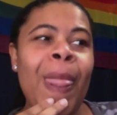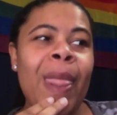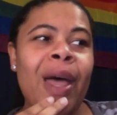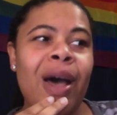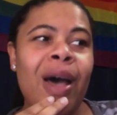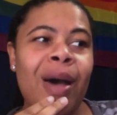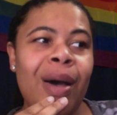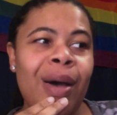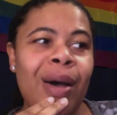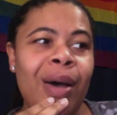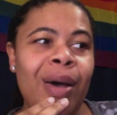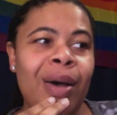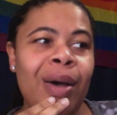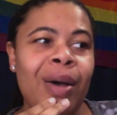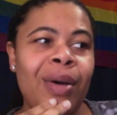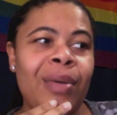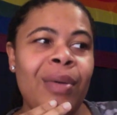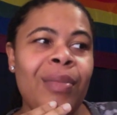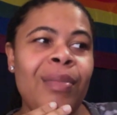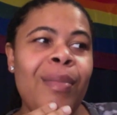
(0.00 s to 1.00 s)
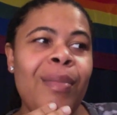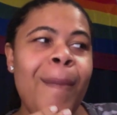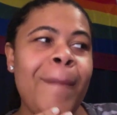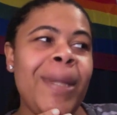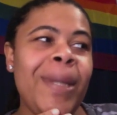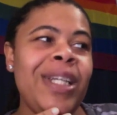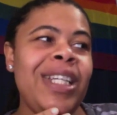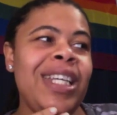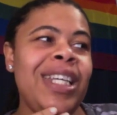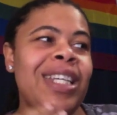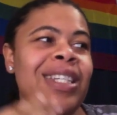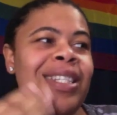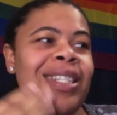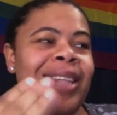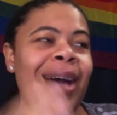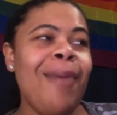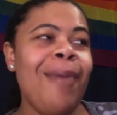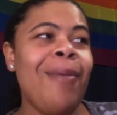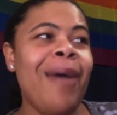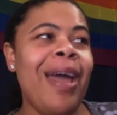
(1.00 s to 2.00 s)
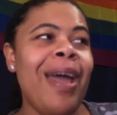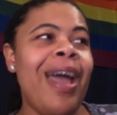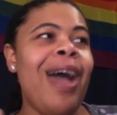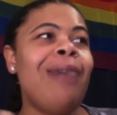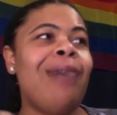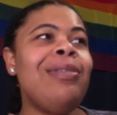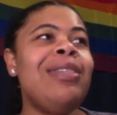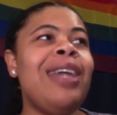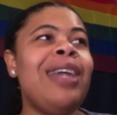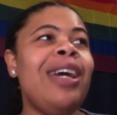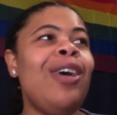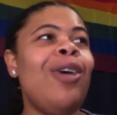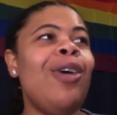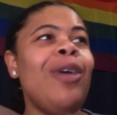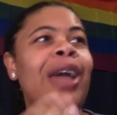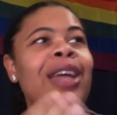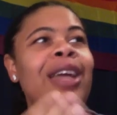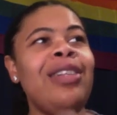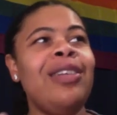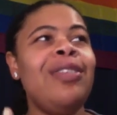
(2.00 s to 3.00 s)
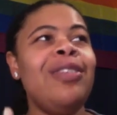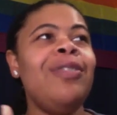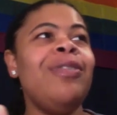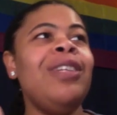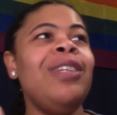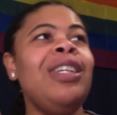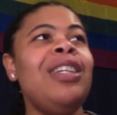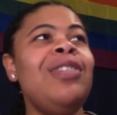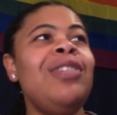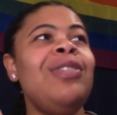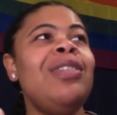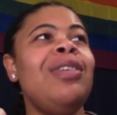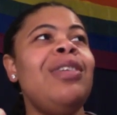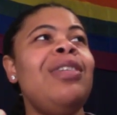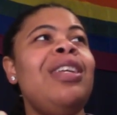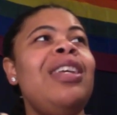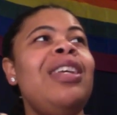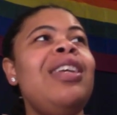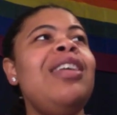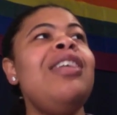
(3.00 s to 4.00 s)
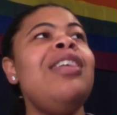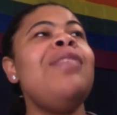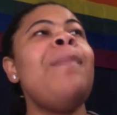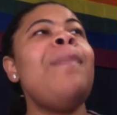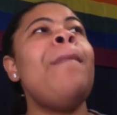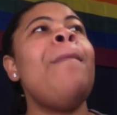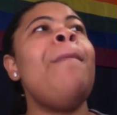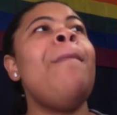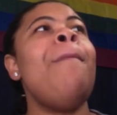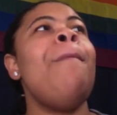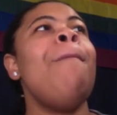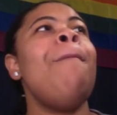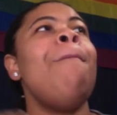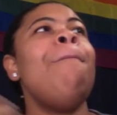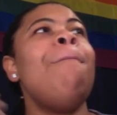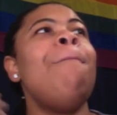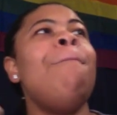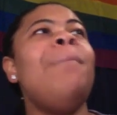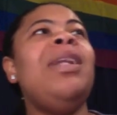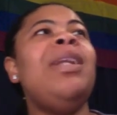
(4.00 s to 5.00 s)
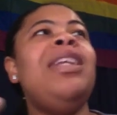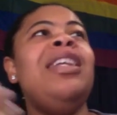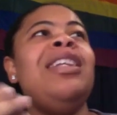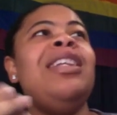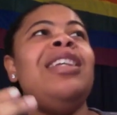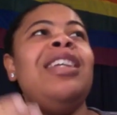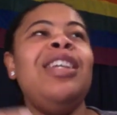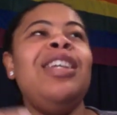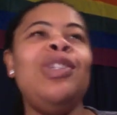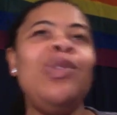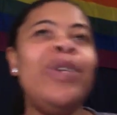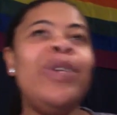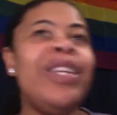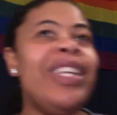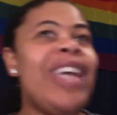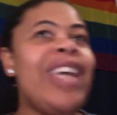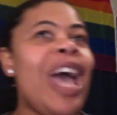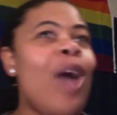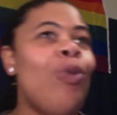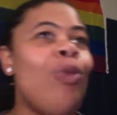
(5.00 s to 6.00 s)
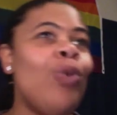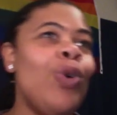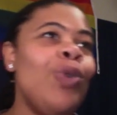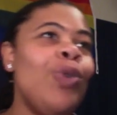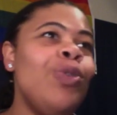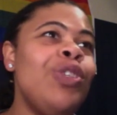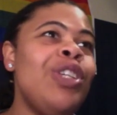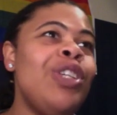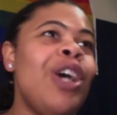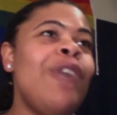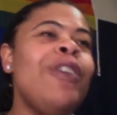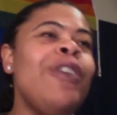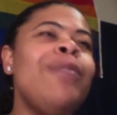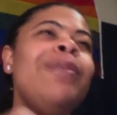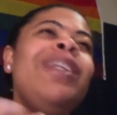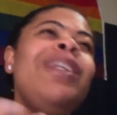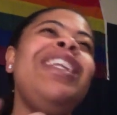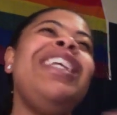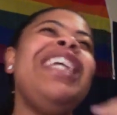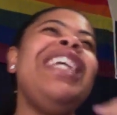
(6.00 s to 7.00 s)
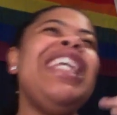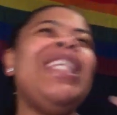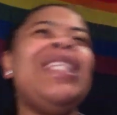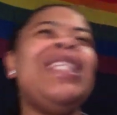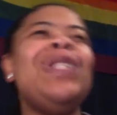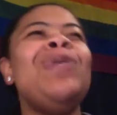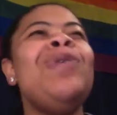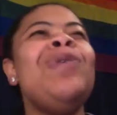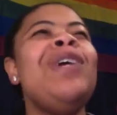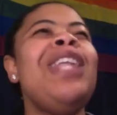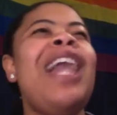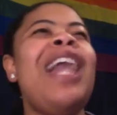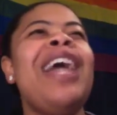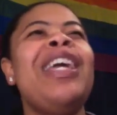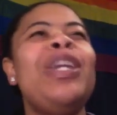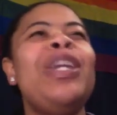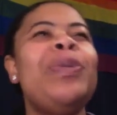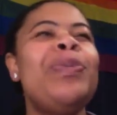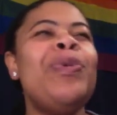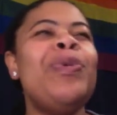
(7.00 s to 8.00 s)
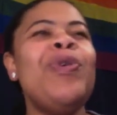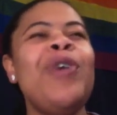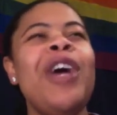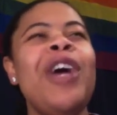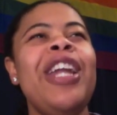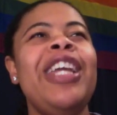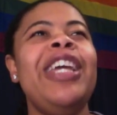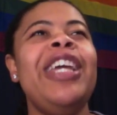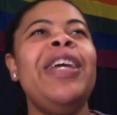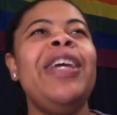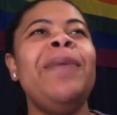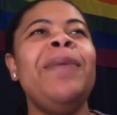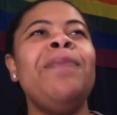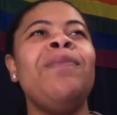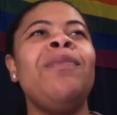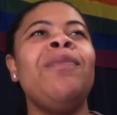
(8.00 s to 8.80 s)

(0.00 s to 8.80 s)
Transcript: But then Subway, I was like, okay, so you finna get you something to eat. But then again, you could have got room service. But then again, it's 2 o'clock in the morning.